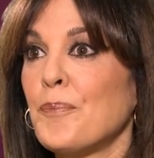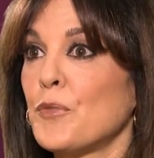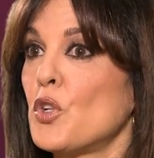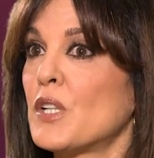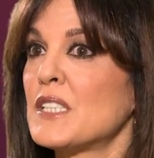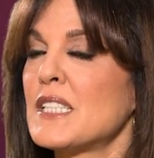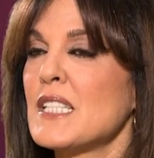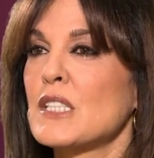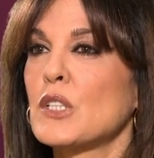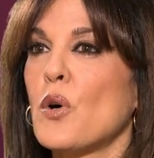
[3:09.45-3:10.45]
You can see
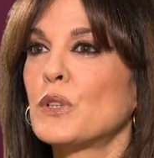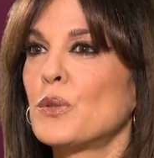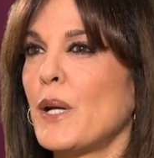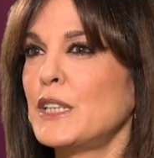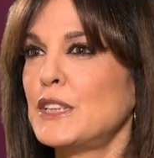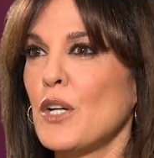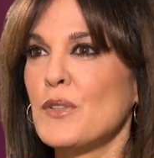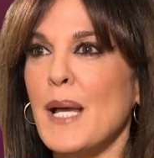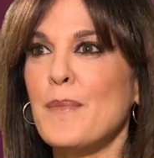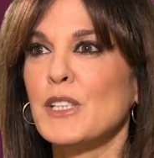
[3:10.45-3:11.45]
this golden ratio
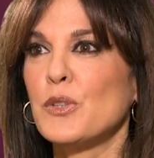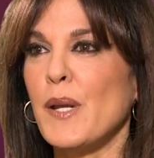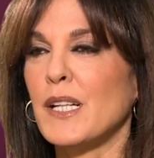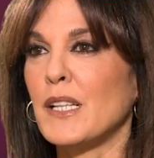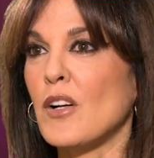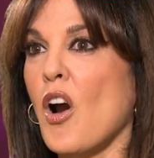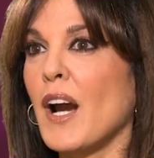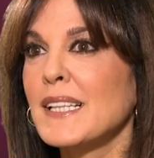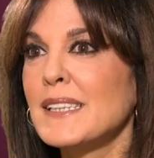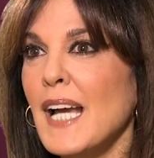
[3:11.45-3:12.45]
demonstrated in
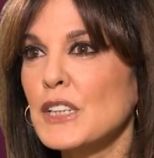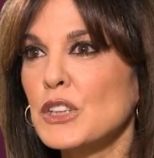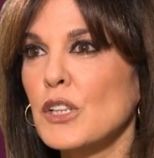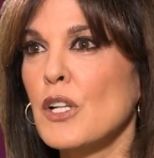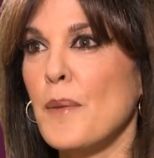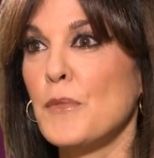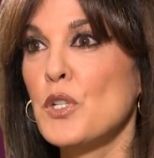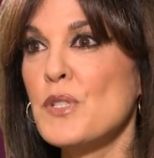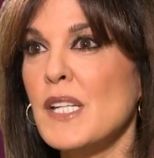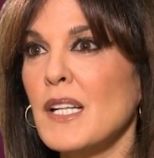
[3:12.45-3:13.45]
architecture,
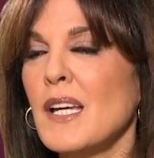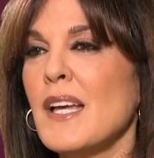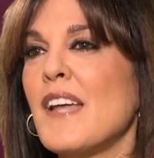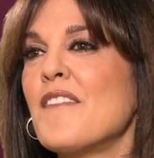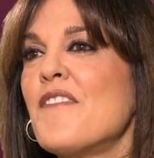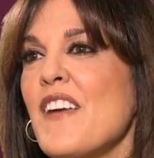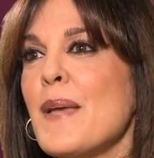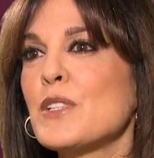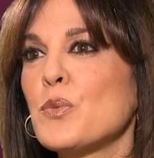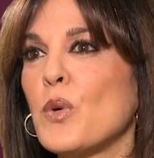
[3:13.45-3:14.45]
music, and
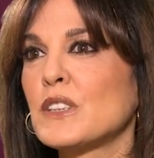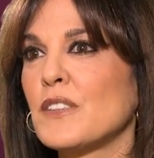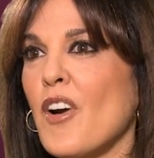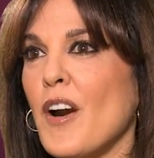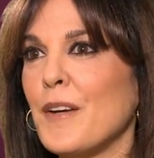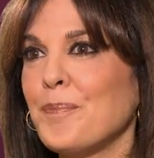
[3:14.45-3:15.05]
famous works of art.